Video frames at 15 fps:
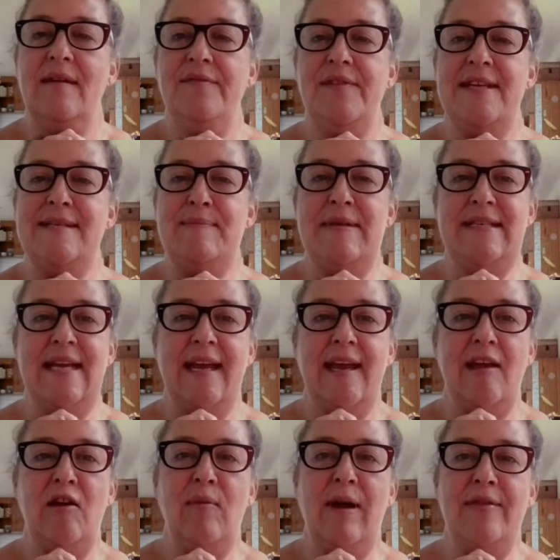this
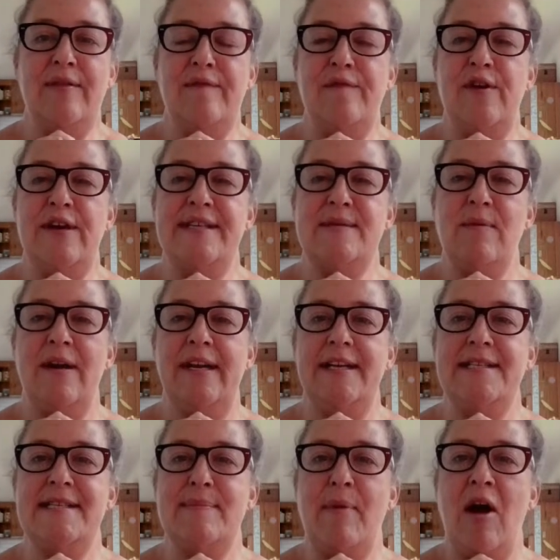particular one, the first one,
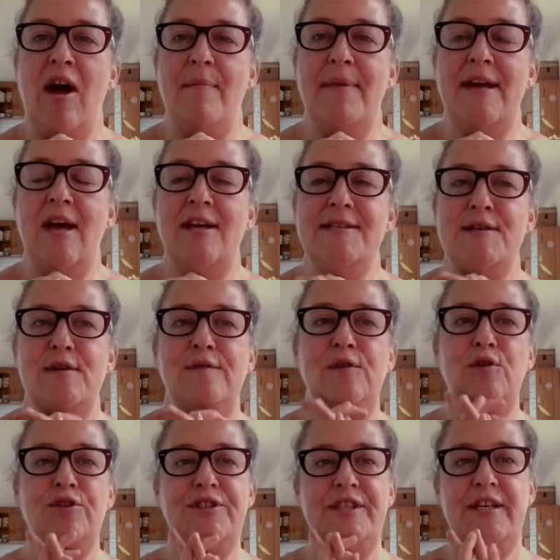inspired me. I sort of
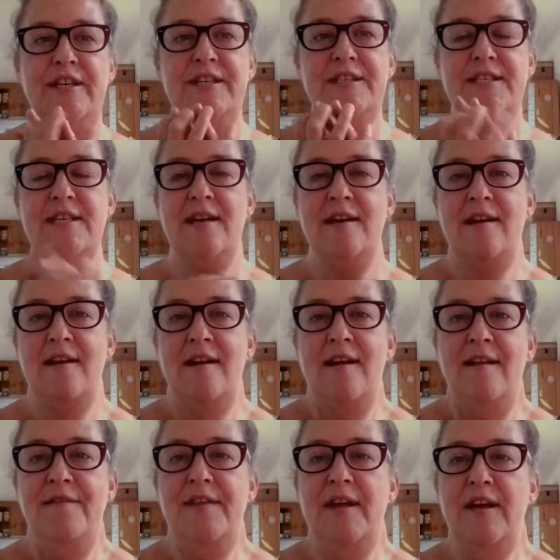looked at
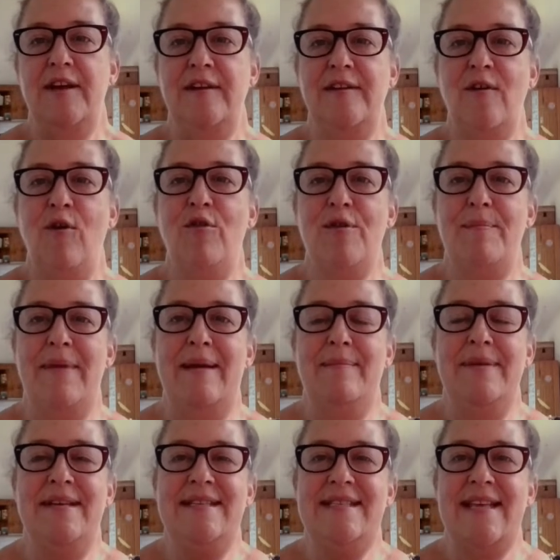all the
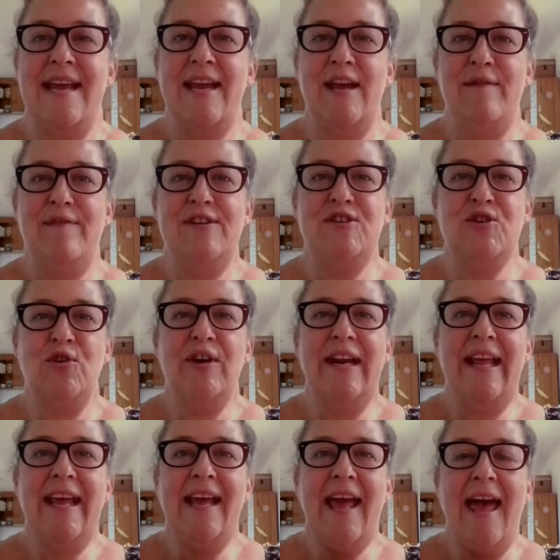members, thank you for
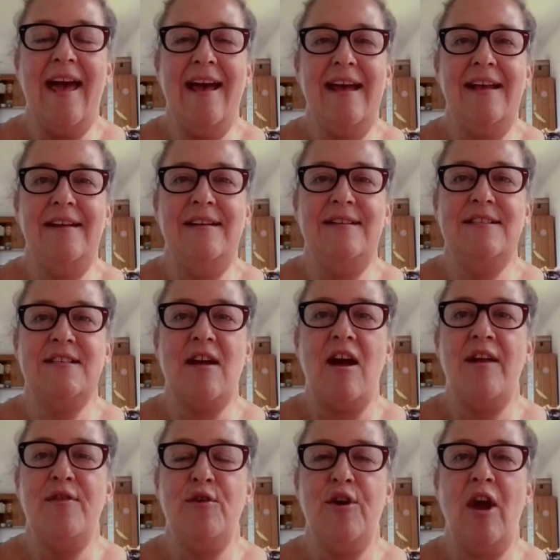joining, and
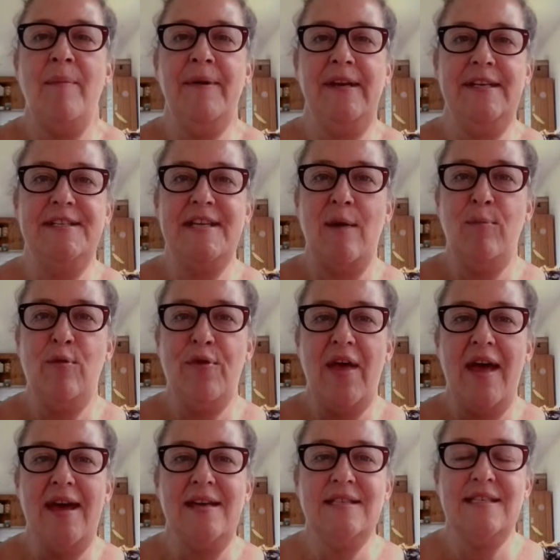I thought I'm going to double
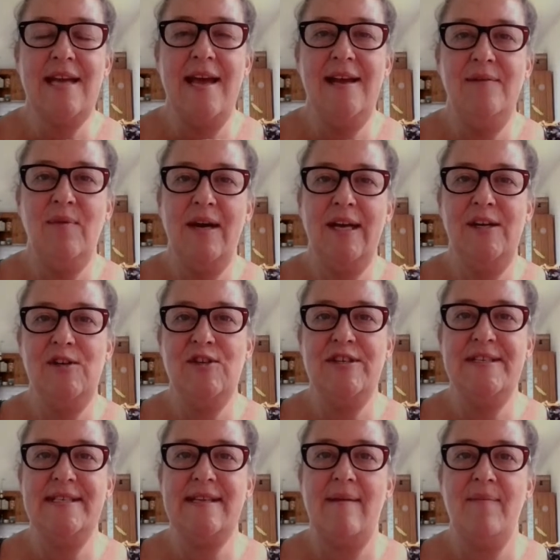that, and we're going to
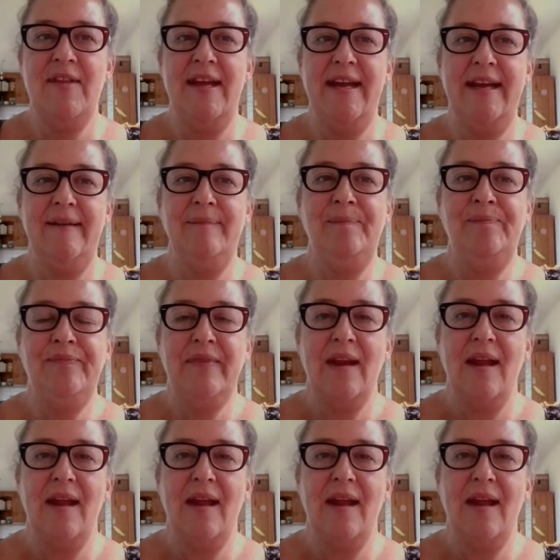do something